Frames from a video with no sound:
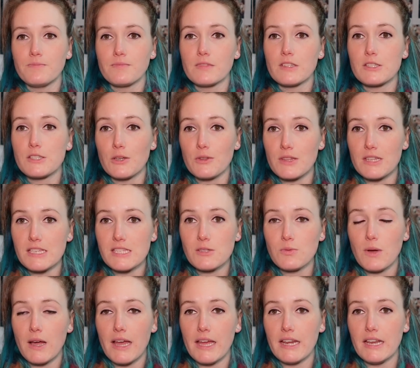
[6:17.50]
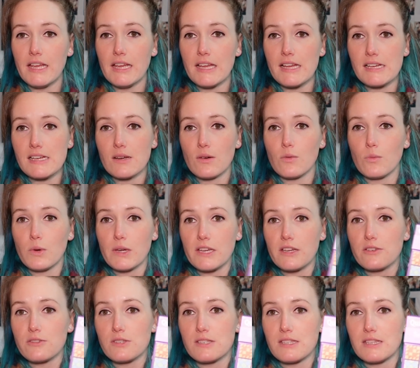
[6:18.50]
So this one, we
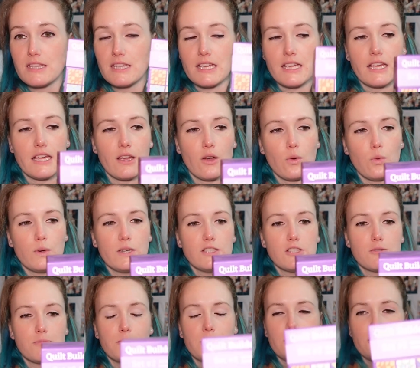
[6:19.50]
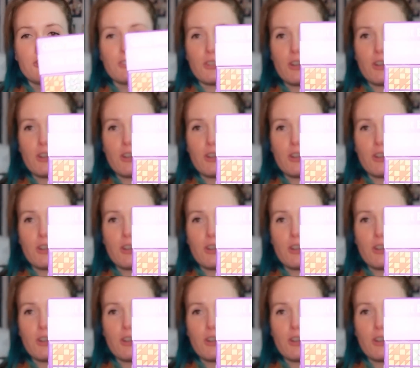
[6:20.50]
use the Quilt Builder